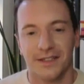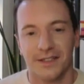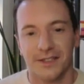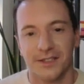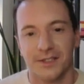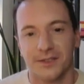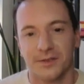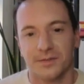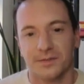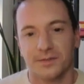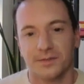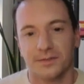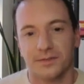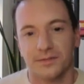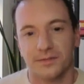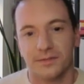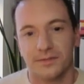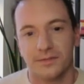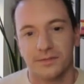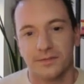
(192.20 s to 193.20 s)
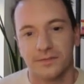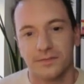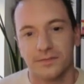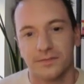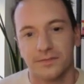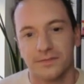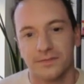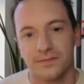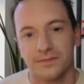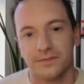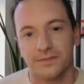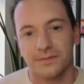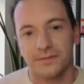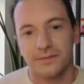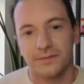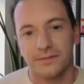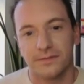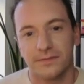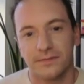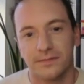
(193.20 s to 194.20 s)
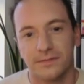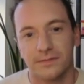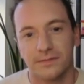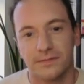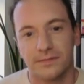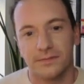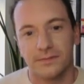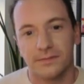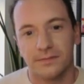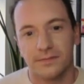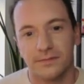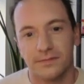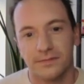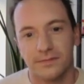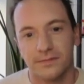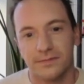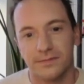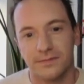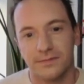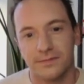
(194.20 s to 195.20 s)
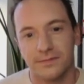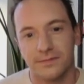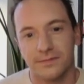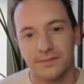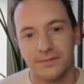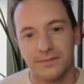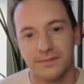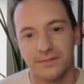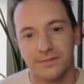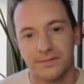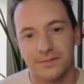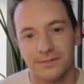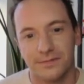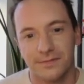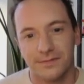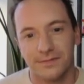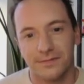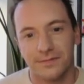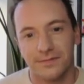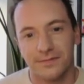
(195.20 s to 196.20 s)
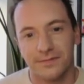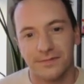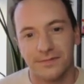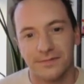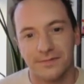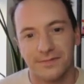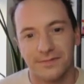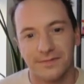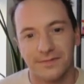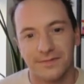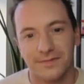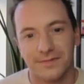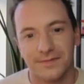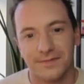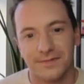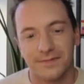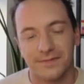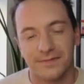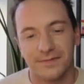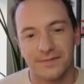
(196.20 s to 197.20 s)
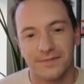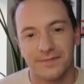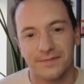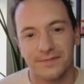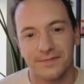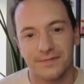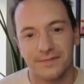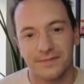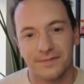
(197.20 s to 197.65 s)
(silent)